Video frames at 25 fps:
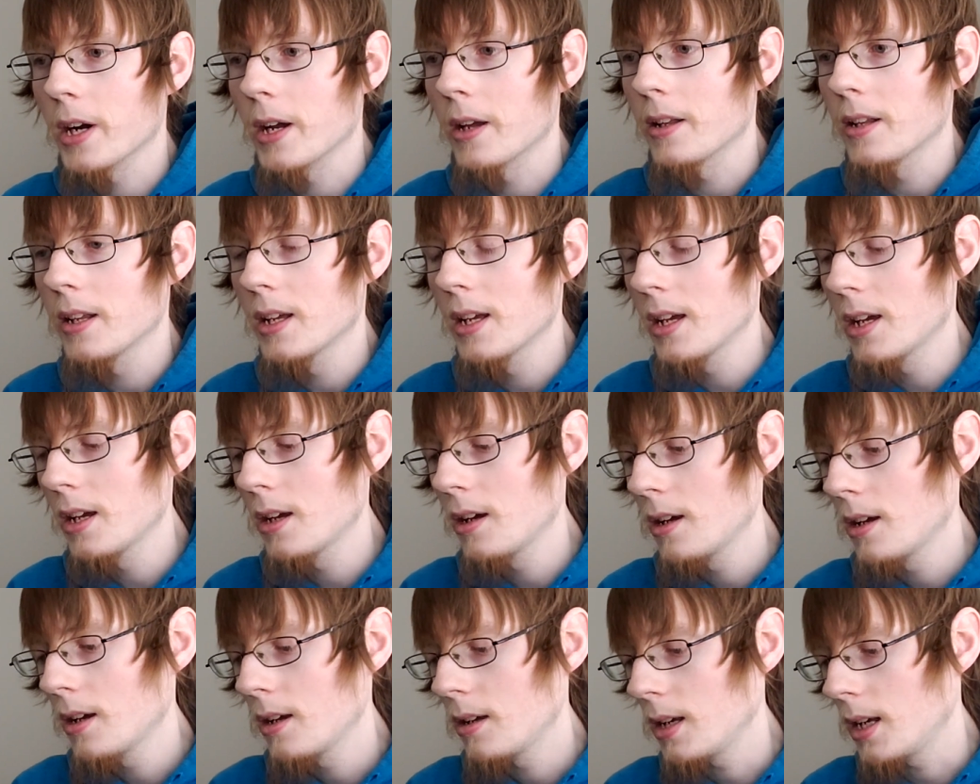I,
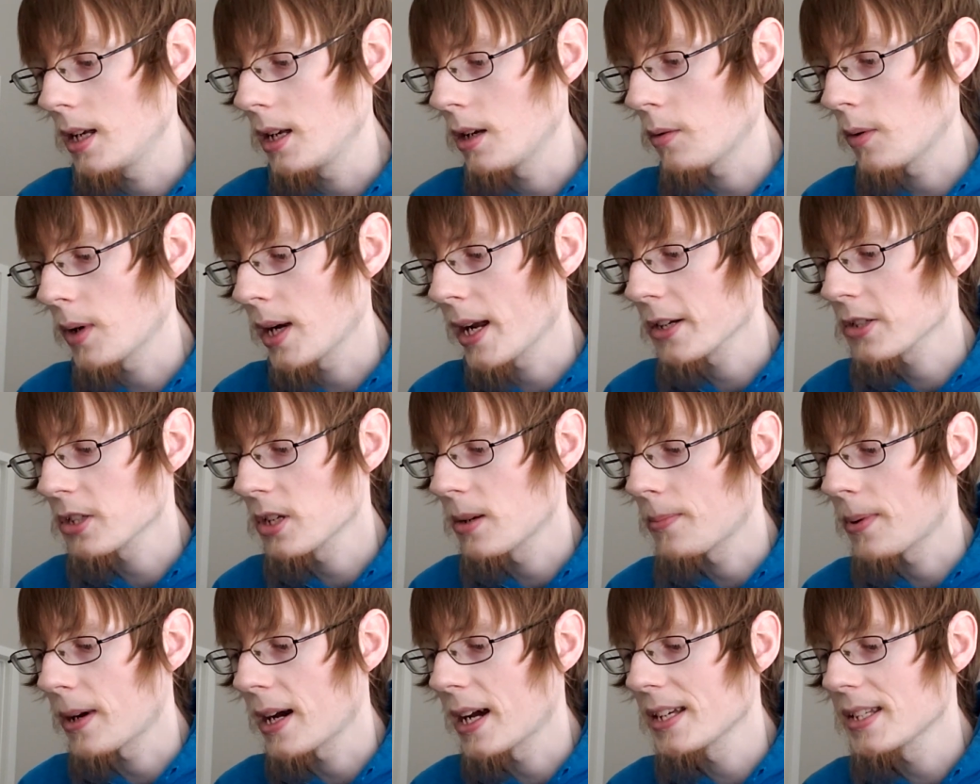and
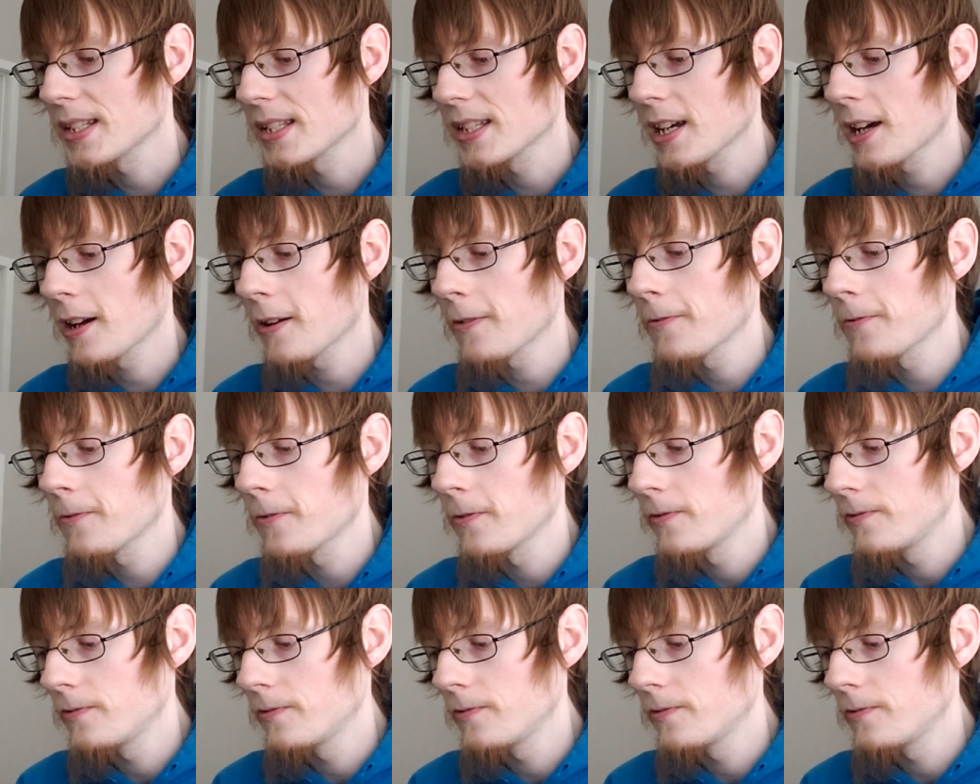actually buy stuff.